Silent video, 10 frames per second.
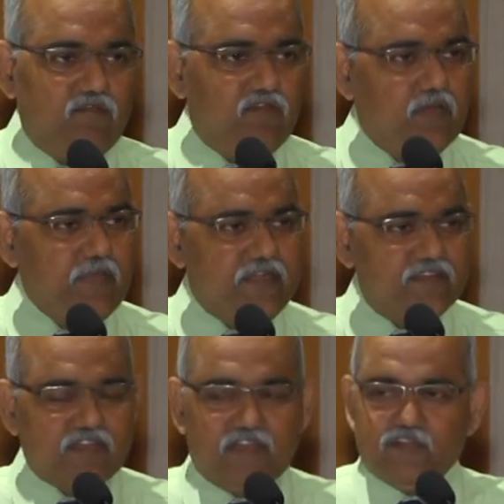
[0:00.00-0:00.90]
will be
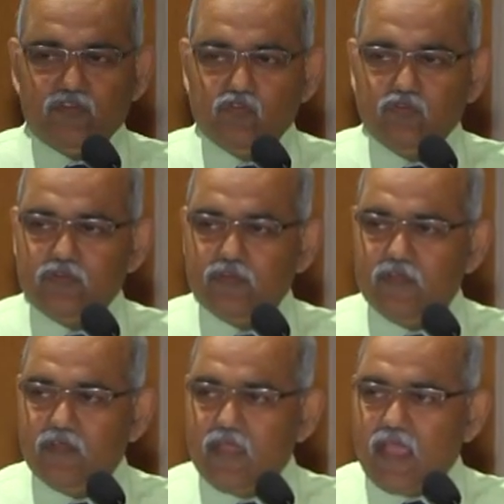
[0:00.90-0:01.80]
discontinued
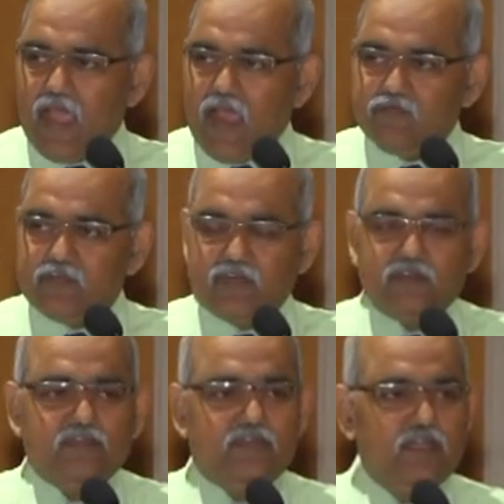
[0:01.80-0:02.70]

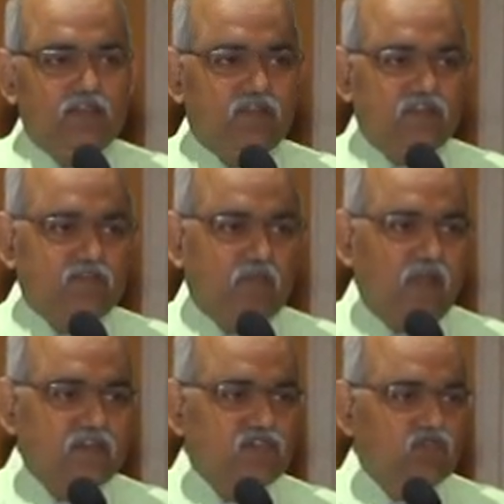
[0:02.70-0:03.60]
after 31st March